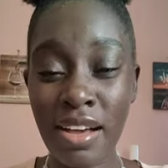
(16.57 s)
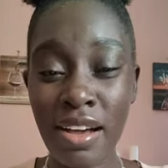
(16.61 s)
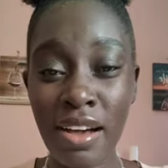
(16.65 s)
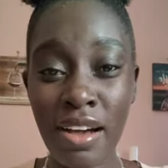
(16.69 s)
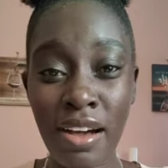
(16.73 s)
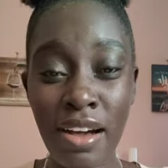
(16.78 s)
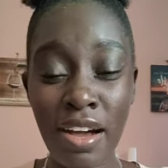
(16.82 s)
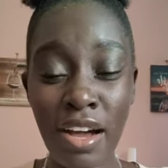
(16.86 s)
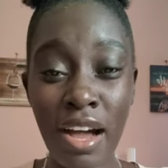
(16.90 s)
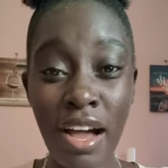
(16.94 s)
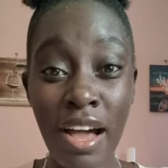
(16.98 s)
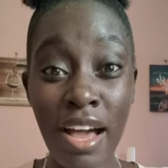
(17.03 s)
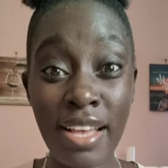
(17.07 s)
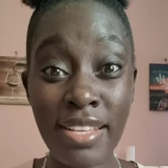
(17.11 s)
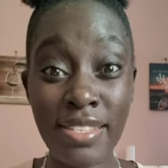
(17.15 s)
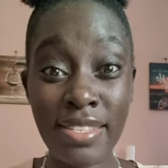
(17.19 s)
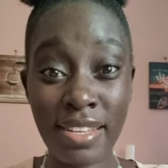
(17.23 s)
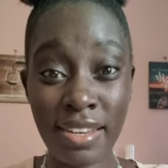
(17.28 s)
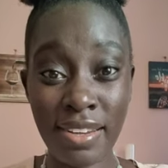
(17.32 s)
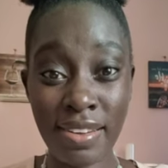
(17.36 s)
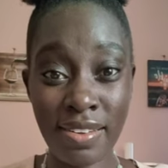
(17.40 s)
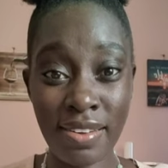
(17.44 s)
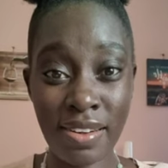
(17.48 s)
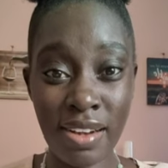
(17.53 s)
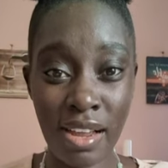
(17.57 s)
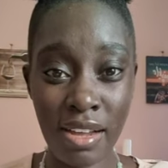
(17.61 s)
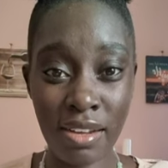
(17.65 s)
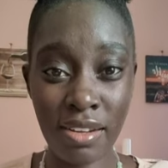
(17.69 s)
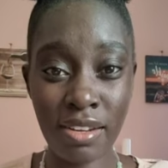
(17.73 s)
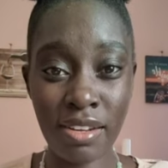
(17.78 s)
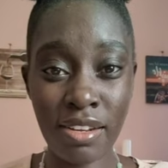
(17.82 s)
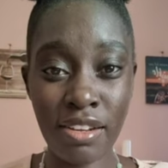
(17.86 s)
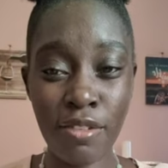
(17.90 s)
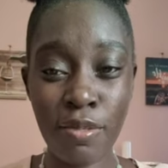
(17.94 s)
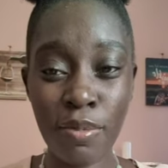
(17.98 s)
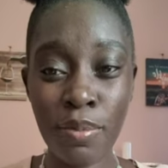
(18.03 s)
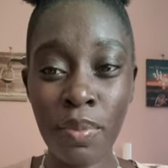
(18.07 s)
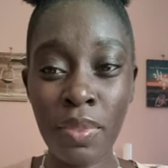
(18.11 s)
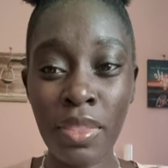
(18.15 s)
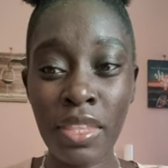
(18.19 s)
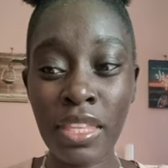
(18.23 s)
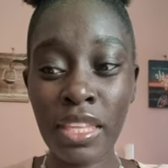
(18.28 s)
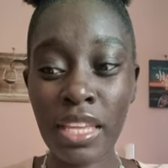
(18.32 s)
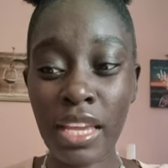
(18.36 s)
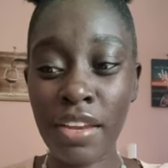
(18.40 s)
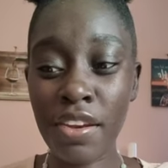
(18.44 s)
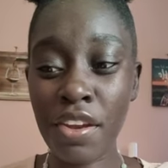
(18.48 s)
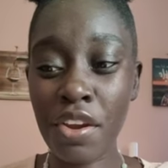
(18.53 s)
uh, has a crack
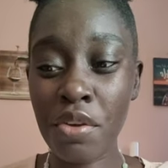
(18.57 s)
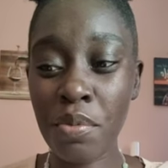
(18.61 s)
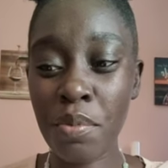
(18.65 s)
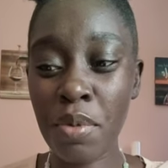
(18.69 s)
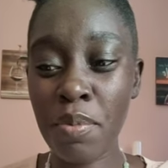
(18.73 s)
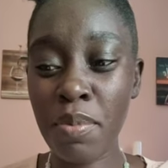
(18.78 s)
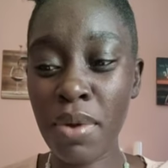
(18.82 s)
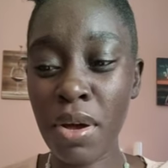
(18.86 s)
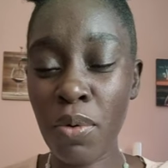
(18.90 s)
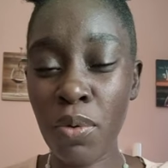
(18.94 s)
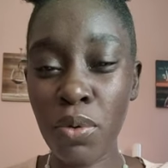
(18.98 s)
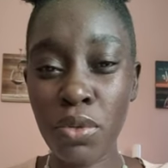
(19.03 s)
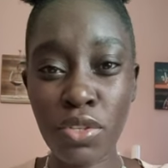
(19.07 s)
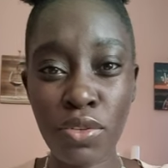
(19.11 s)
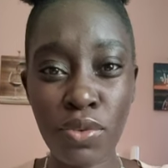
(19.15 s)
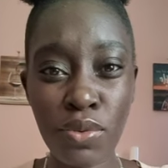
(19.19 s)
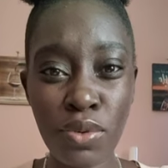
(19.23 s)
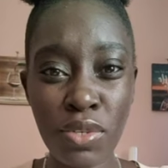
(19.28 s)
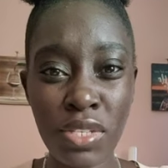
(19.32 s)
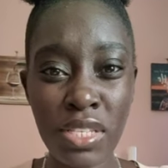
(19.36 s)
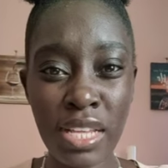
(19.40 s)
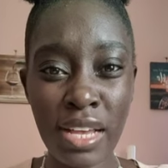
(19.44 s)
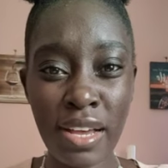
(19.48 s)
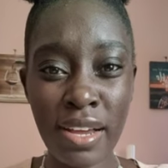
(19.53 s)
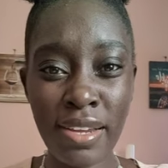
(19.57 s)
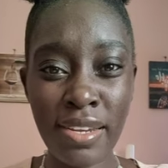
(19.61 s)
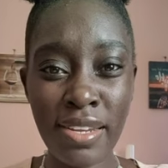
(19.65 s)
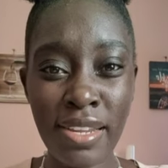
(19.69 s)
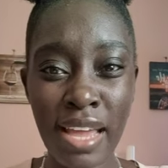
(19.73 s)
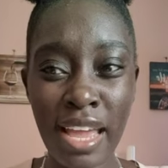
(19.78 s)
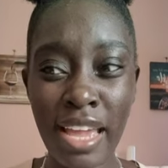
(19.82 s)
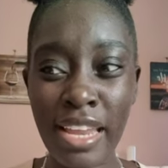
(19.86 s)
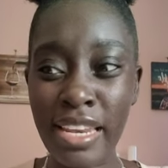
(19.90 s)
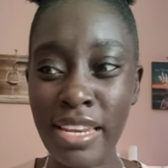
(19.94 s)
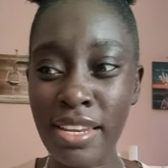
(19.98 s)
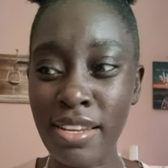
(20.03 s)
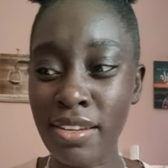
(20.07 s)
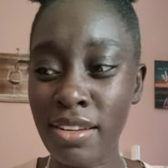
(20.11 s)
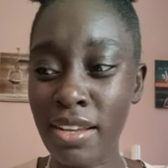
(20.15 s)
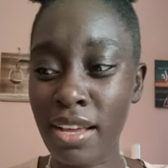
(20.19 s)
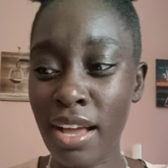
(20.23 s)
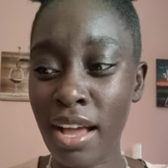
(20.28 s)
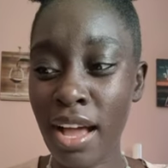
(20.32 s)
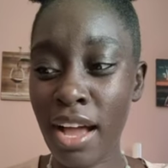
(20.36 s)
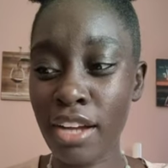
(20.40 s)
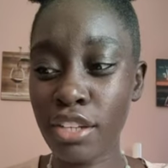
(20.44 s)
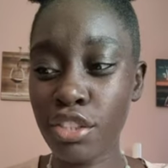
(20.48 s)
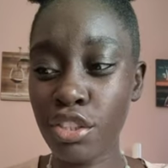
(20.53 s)
and i remember i was so sad and
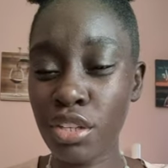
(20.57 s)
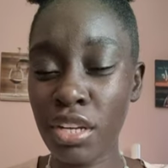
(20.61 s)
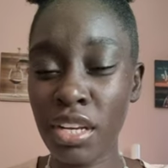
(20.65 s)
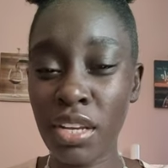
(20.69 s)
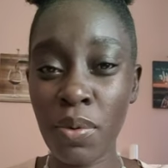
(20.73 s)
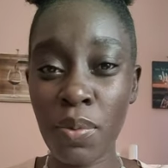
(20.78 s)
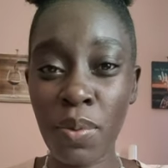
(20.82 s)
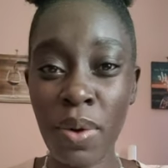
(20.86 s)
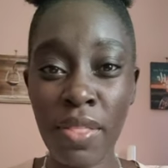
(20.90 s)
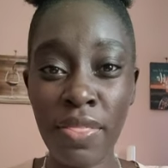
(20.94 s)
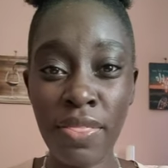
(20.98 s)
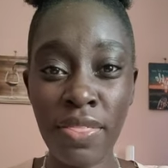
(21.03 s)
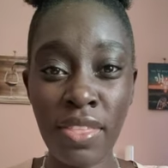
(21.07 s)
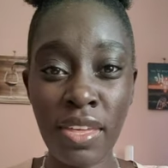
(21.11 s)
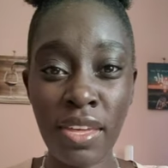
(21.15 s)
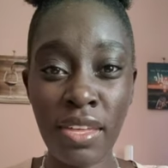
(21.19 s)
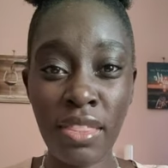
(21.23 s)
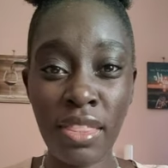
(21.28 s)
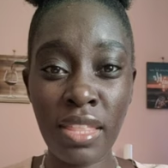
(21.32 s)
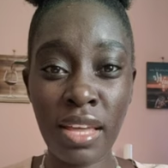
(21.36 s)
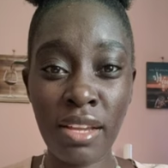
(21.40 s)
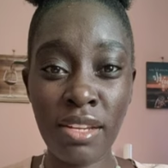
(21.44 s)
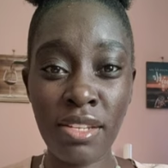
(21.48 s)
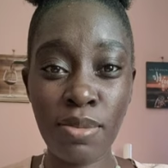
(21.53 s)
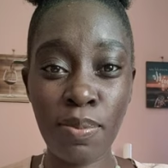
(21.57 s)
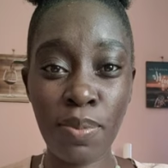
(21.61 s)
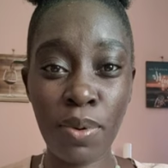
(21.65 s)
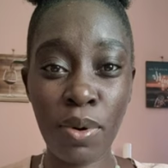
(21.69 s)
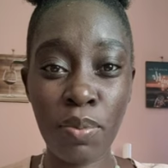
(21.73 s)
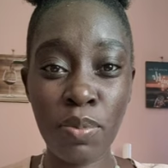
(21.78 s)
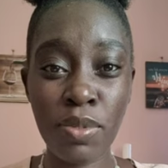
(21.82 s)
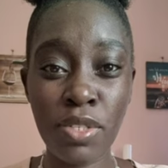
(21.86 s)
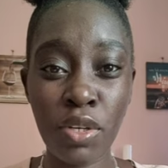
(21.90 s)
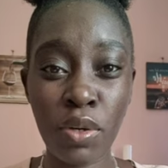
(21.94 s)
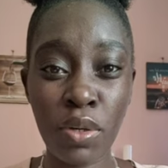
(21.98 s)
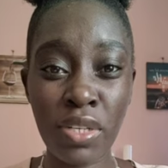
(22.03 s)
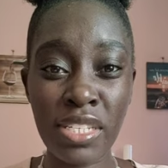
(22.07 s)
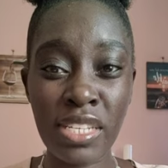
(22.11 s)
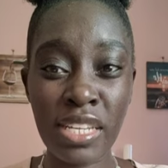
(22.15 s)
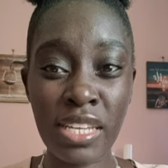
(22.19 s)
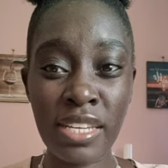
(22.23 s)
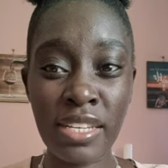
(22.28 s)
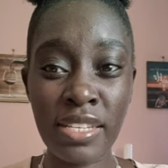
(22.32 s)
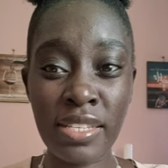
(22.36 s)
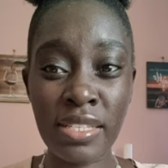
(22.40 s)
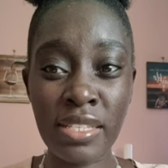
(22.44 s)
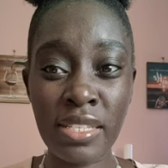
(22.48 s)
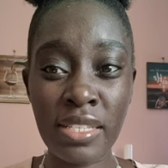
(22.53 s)
actually one thing that popped out
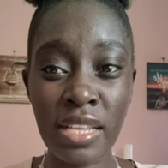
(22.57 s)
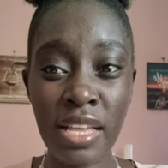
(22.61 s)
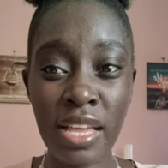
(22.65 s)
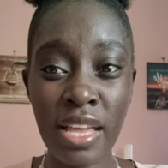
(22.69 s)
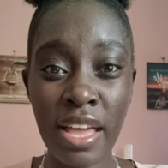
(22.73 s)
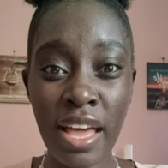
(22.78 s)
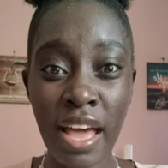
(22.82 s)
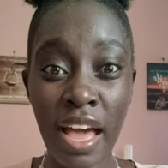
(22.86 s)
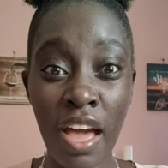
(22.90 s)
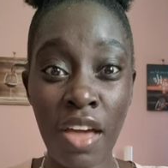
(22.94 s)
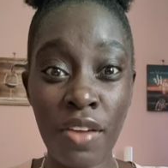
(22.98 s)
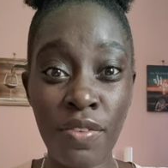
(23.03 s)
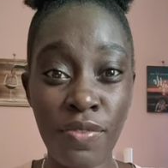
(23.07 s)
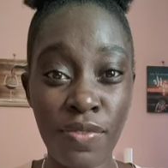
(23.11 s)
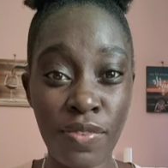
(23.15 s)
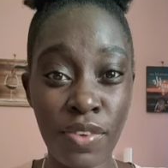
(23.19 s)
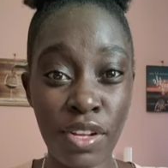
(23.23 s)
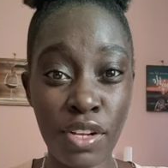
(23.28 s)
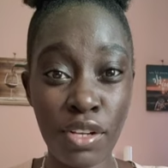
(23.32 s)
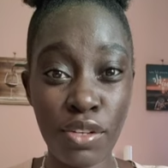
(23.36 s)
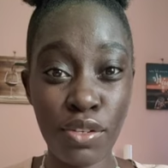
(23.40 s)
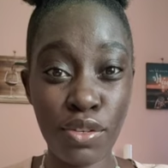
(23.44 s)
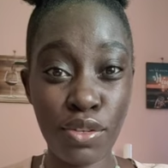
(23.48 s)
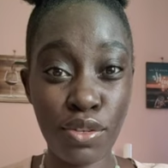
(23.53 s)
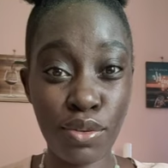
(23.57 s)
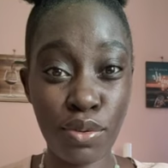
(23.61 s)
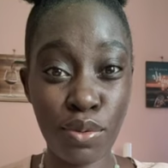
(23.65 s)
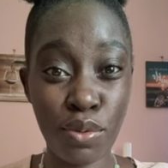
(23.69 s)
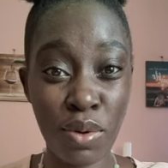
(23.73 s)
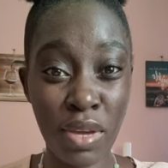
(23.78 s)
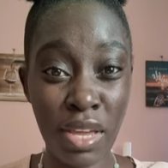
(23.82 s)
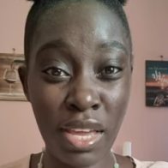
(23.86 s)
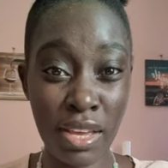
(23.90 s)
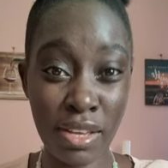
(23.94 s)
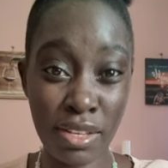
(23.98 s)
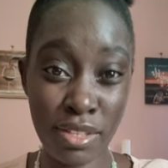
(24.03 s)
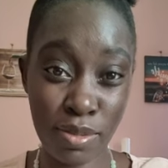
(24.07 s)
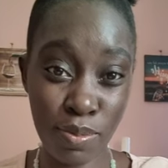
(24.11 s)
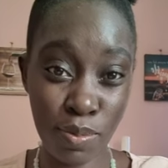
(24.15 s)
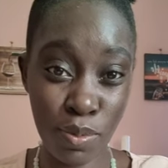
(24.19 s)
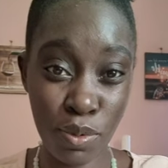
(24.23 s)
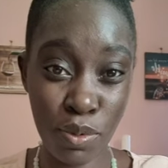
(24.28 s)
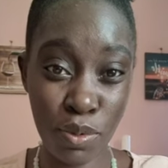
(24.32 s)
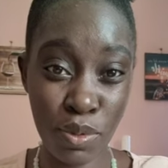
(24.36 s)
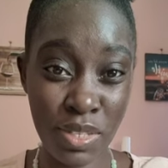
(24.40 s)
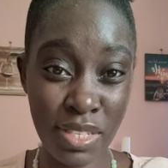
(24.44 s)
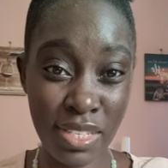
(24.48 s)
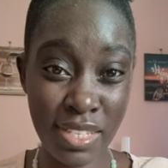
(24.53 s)
is i felt so
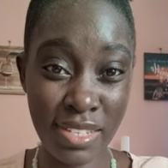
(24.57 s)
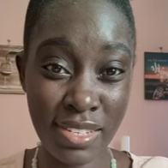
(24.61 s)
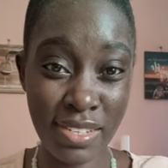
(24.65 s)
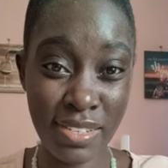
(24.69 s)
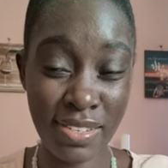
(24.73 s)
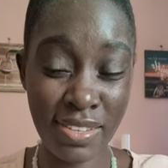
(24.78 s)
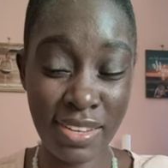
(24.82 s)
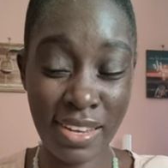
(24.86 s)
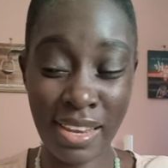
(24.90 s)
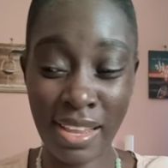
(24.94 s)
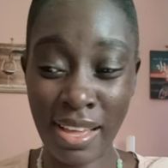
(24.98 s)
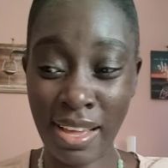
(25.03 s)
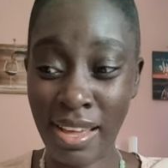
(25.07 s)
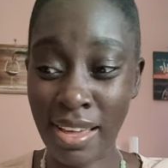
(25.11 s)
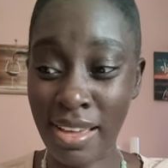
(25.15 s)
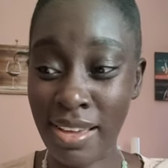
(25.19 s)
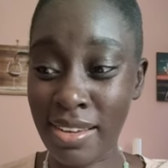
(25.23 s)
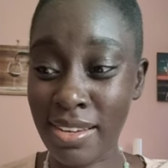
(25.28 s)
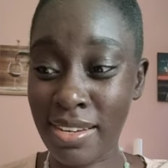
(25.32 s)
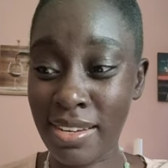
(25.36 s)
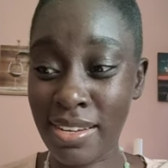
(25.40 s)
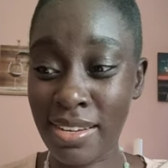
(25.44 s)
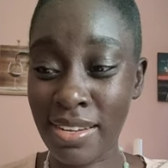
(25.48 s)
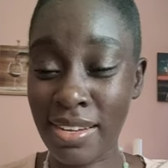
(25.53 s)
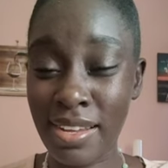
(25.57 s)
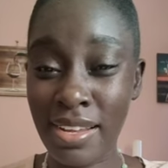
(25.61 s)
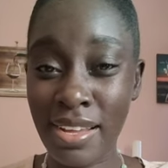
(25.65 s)
exposed like